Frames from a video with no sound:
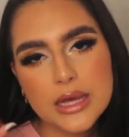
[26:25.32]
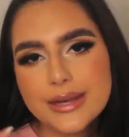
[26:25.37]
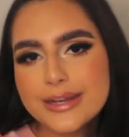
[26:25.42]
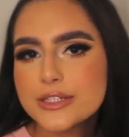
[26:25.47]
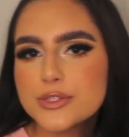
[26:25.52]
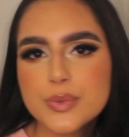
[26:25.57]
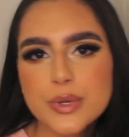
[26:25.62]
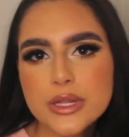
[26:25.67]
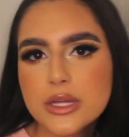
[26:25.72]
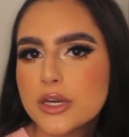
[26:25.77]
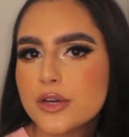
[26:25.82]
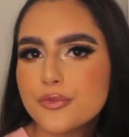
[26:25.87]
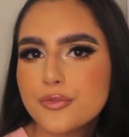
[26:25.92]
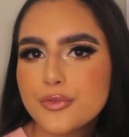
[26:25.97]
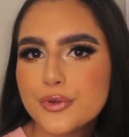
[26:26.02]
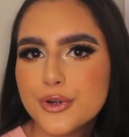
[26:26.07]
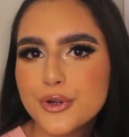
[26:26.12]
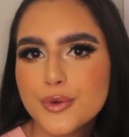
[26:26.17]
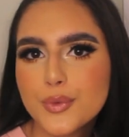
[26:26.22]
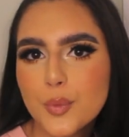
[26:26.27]
it's really good
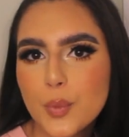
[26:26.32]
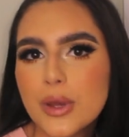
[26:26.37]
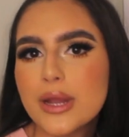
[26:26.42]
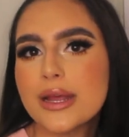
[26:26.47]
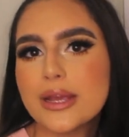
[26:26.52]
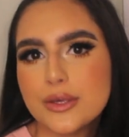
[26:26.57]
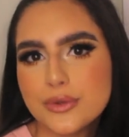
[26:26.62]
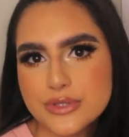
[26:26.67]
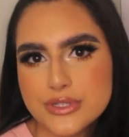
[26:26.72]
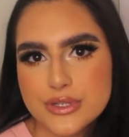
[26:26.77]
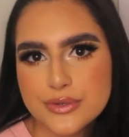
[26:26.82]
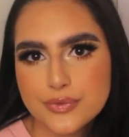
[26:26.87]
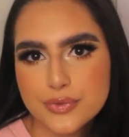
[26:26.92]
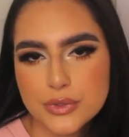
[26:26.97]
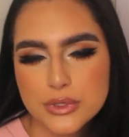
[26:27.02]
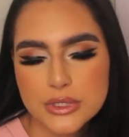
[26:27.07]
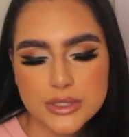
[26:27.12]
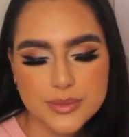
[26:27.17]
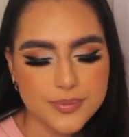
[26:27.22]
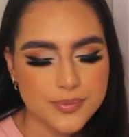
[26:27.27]
for what I use it
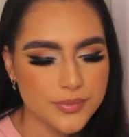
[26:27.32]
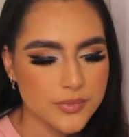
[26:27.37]
for.